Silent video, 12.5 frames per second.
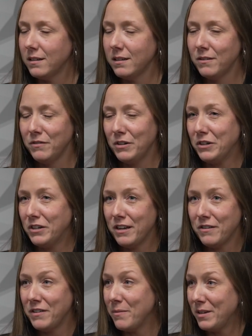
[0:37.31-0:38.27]
if you're
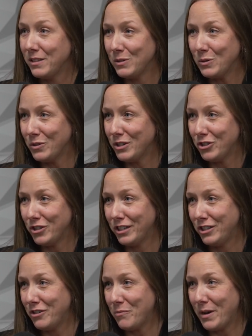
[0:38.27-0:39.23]
a family in the school
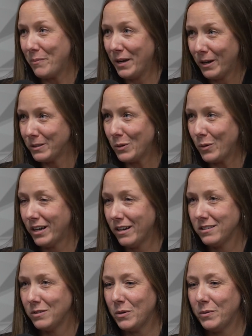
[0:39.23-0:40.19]
district, you know about Parent
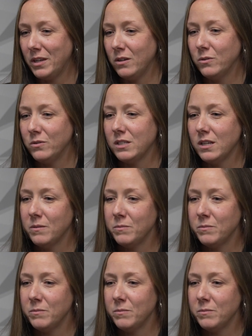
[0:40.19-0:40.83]
Square, it's what we use.